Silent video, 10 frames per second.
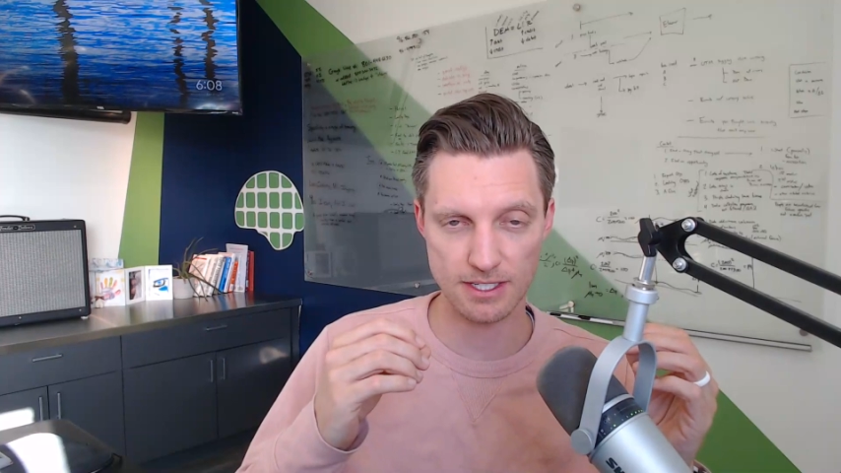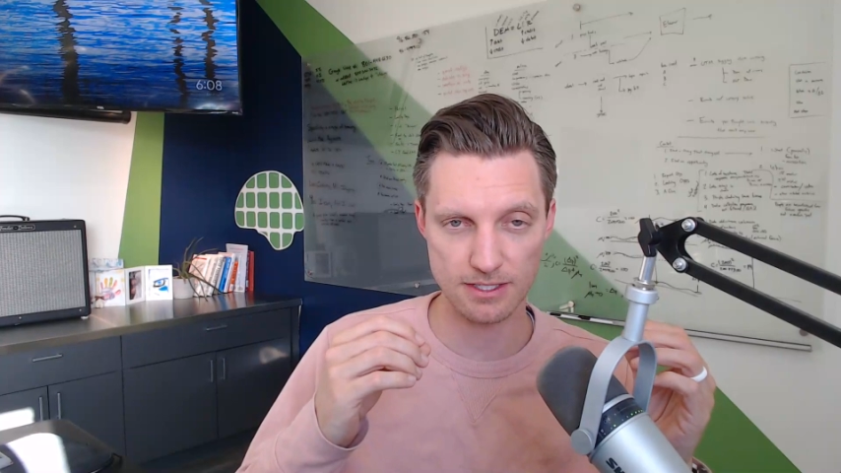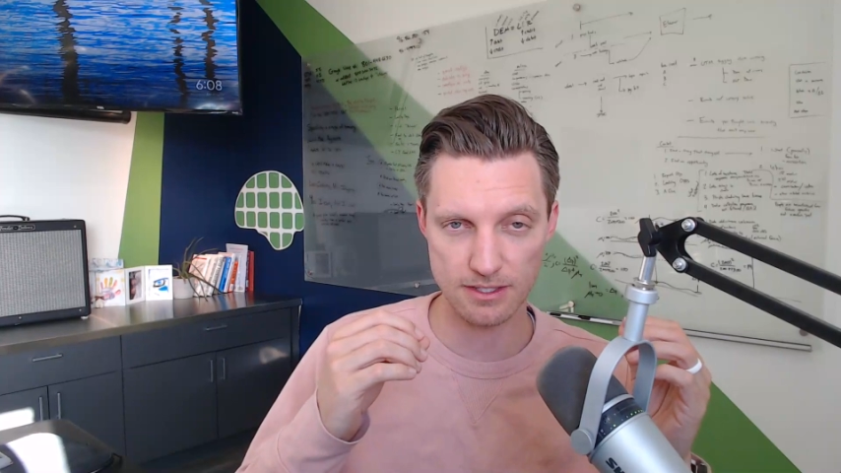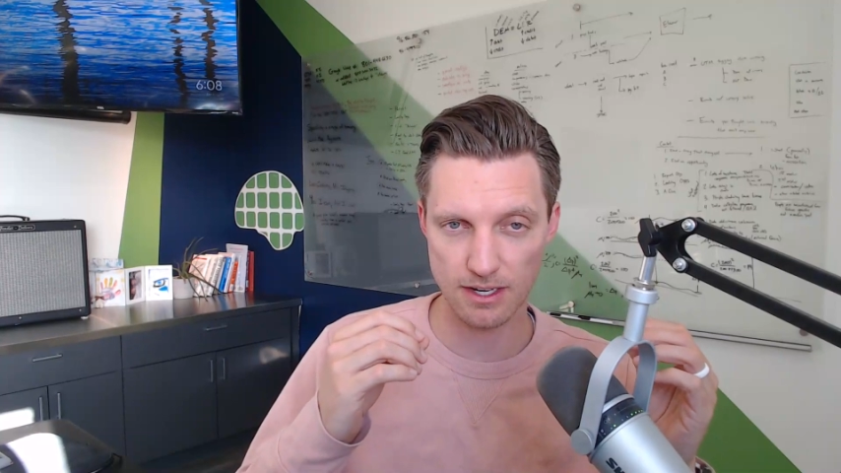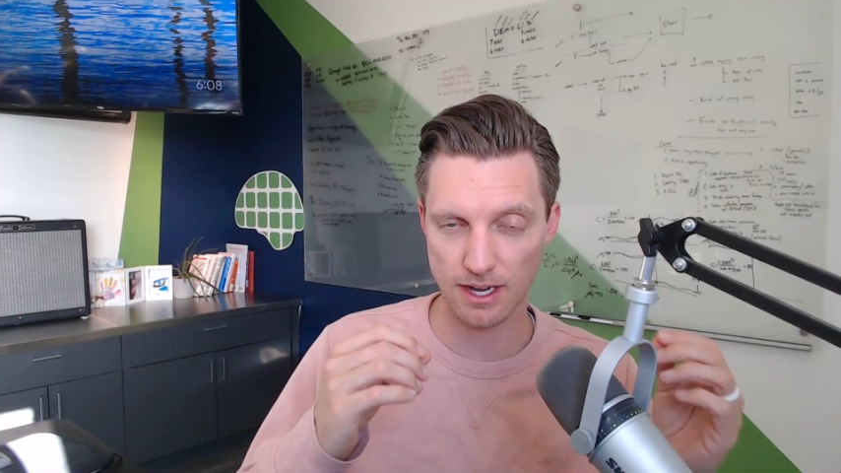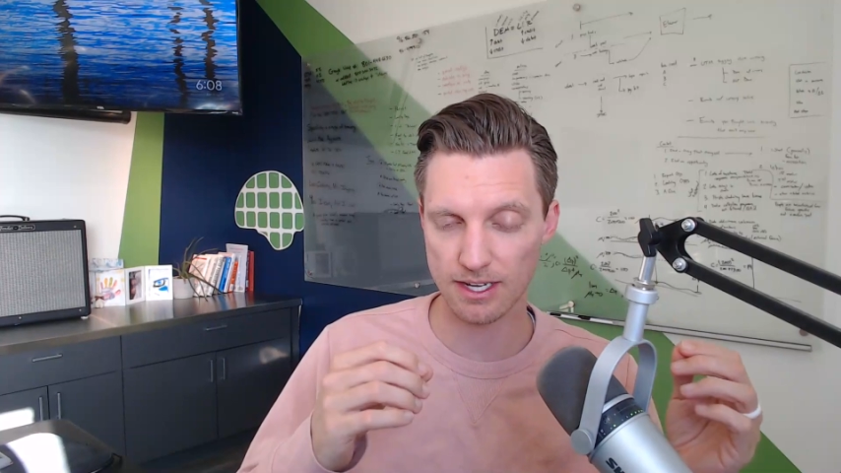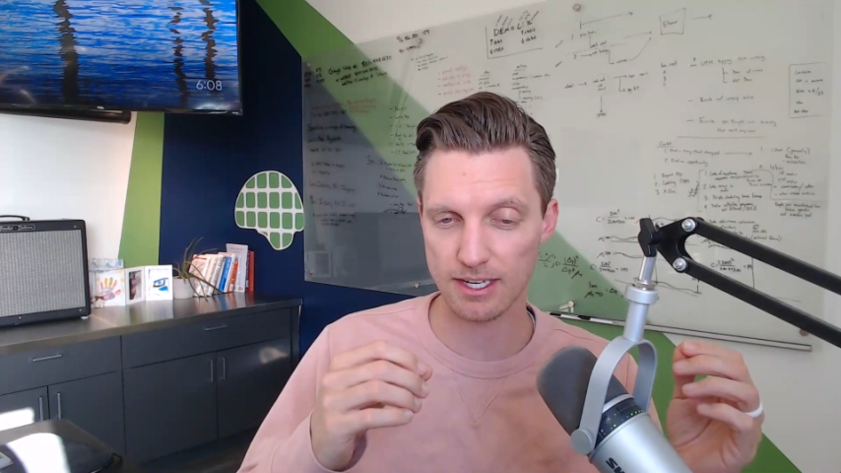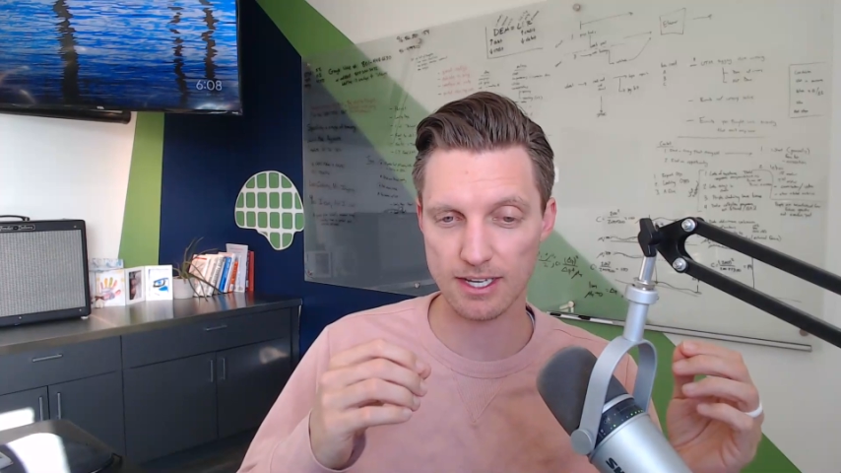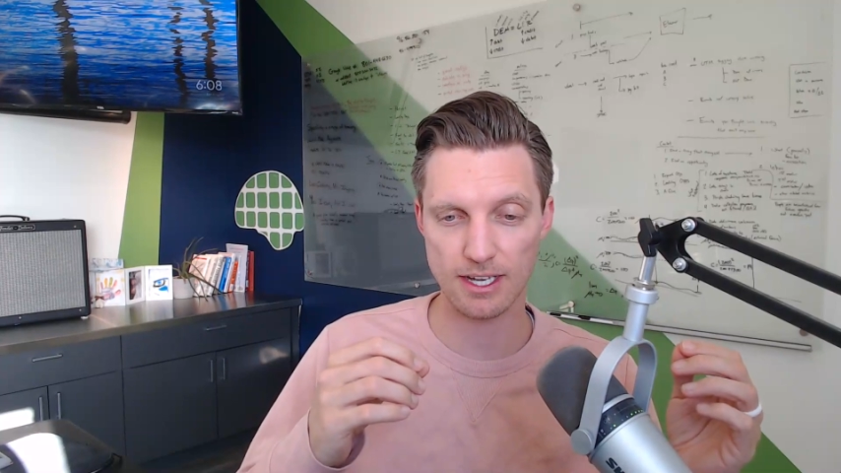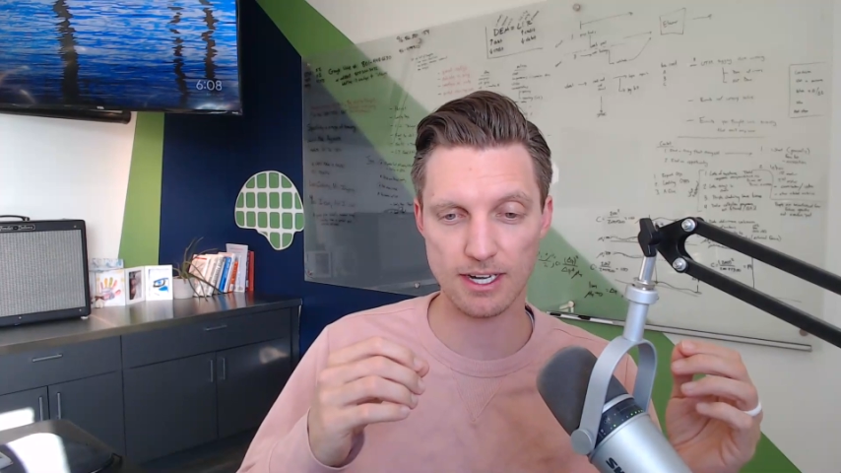is not
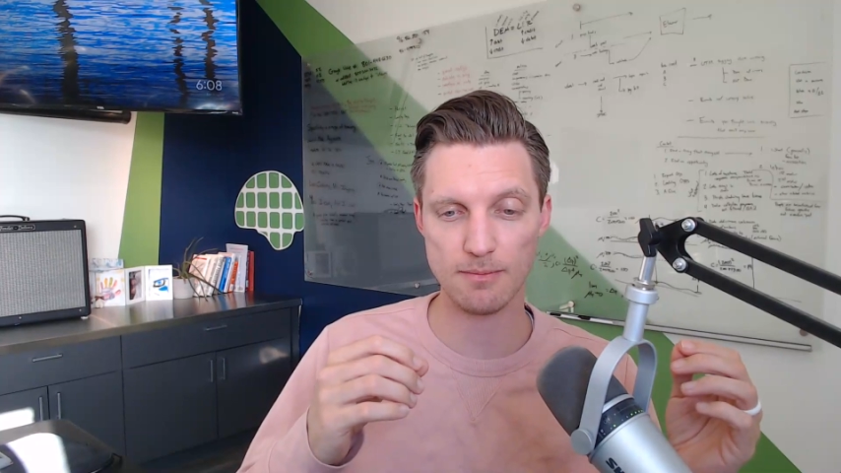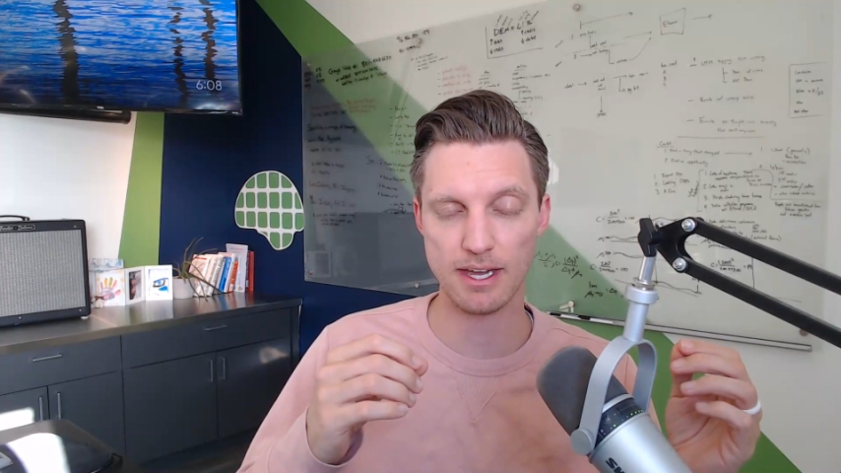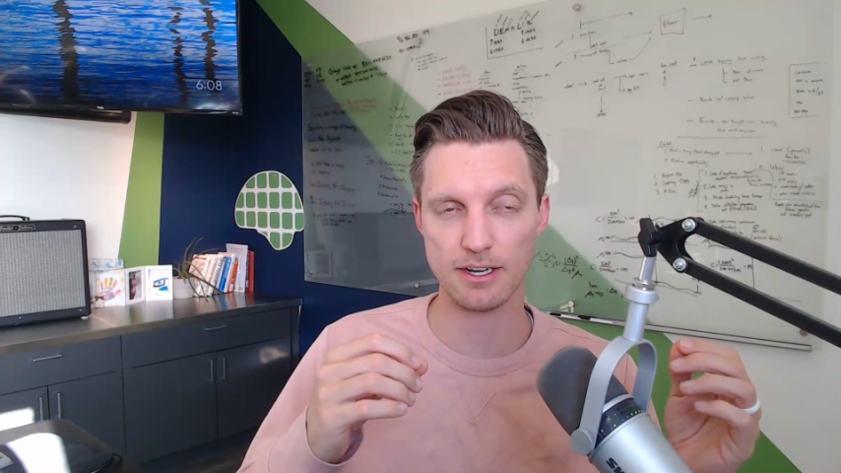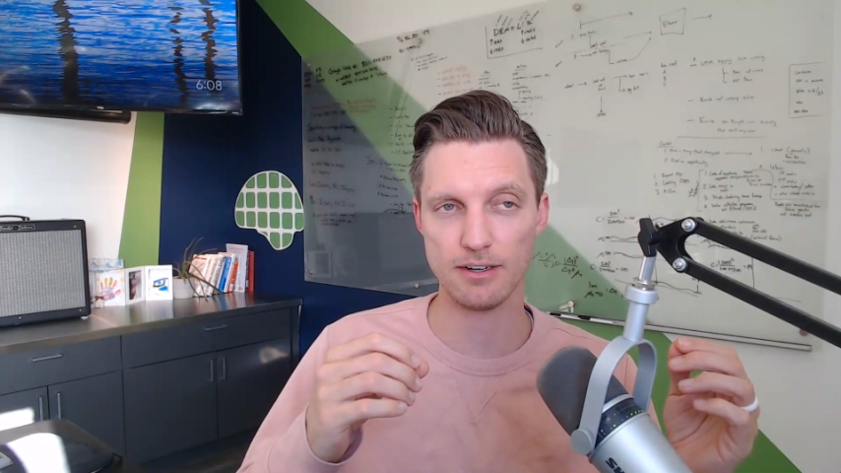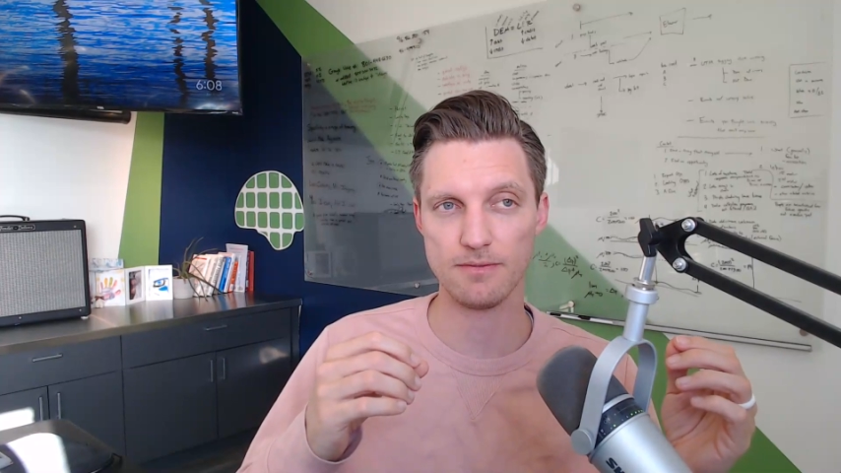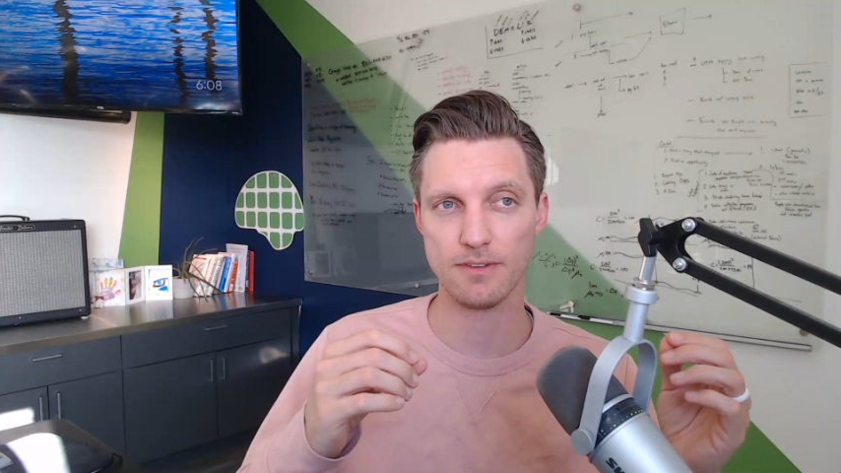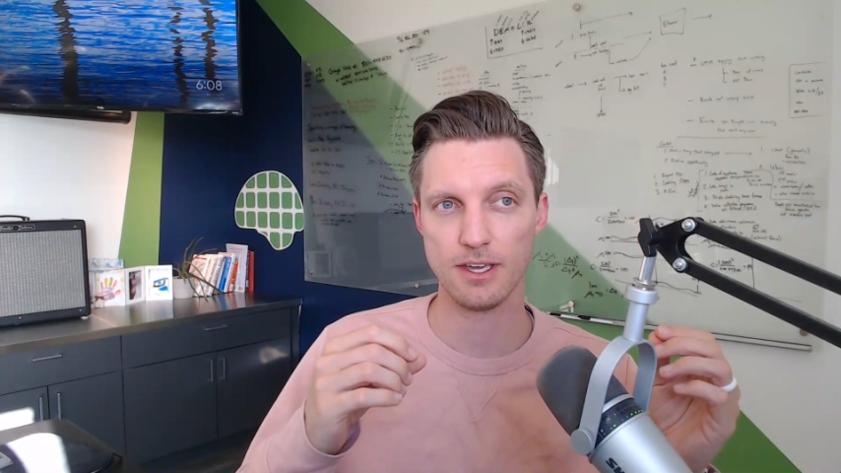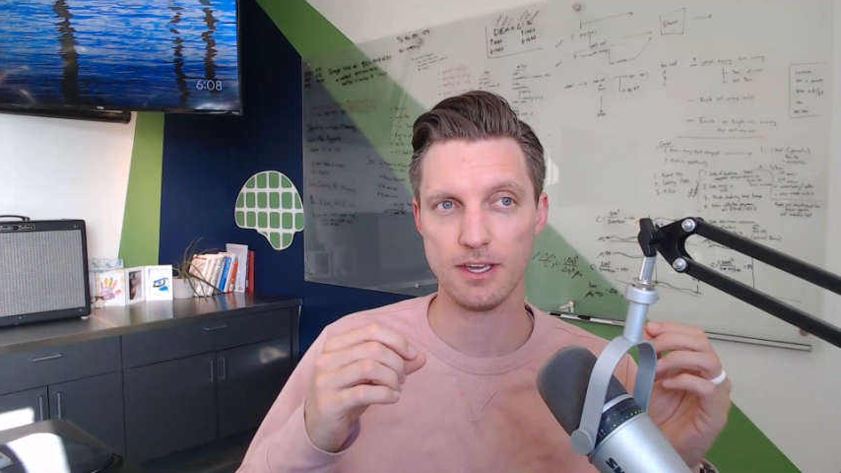getting any better.